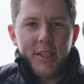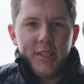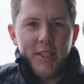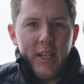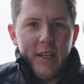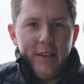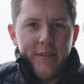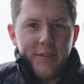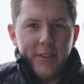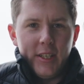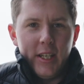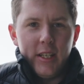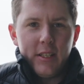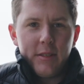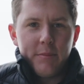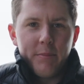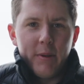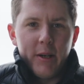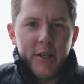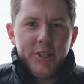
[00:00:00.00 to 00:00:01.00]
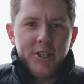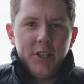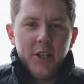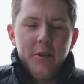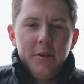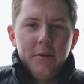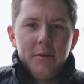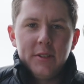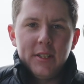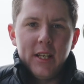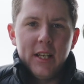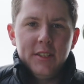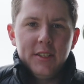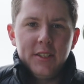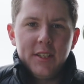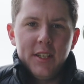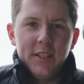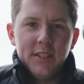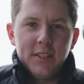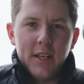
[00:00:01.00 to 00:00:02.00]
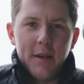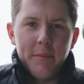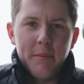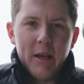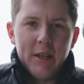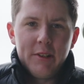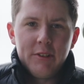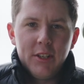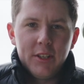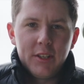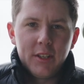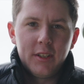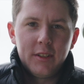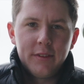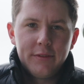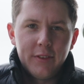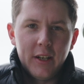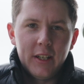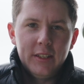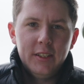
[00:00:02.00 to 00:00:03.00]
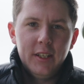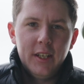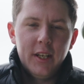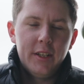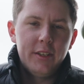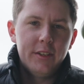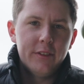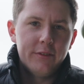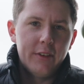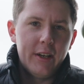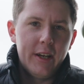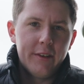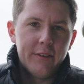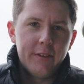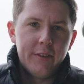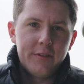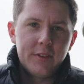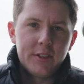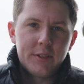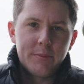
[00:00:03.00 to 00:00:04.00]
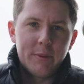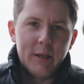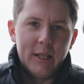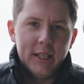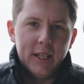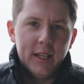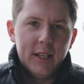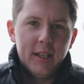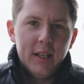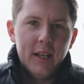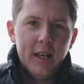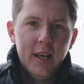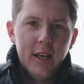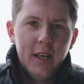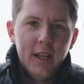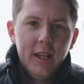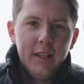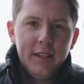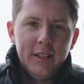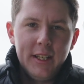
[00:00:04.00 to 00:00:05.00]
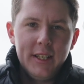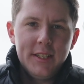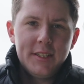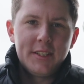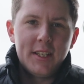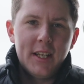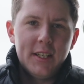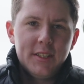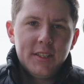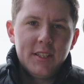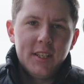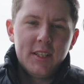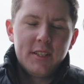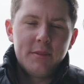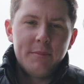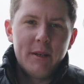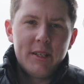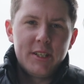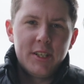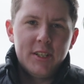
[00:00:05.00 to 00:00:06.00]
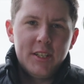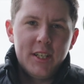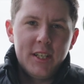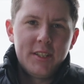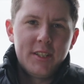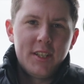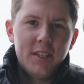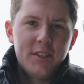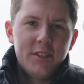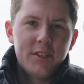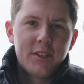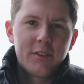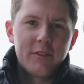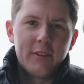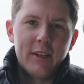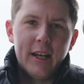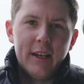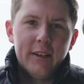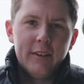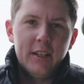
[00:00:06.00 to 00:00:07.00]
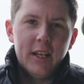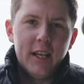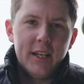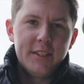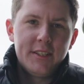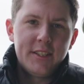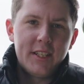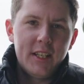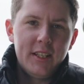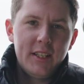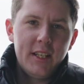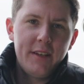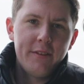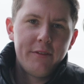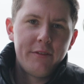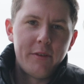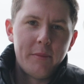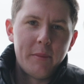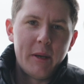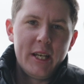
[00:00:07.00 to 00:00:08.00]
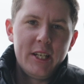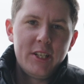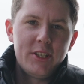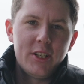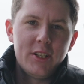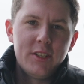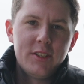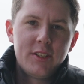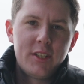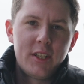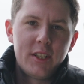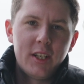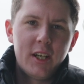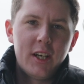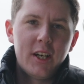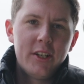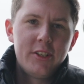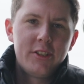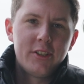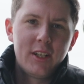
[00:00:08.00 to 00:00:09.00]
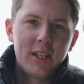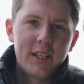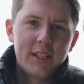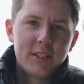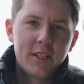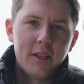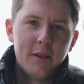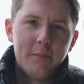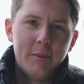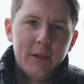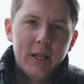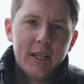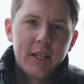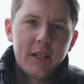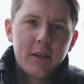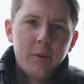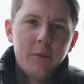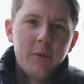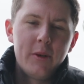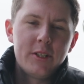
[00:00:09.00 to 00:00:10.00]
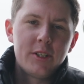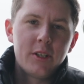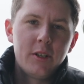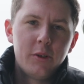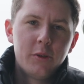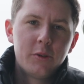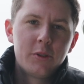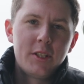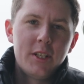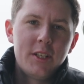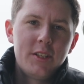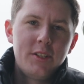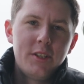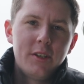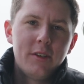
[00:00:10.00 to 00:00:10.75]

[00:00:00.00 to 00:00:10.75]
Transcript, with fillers: achieves this by two sensors that are mounted on the front and the rear of the spreader. These sensors measure distance to ground and send the information to the hydraulic top link which alters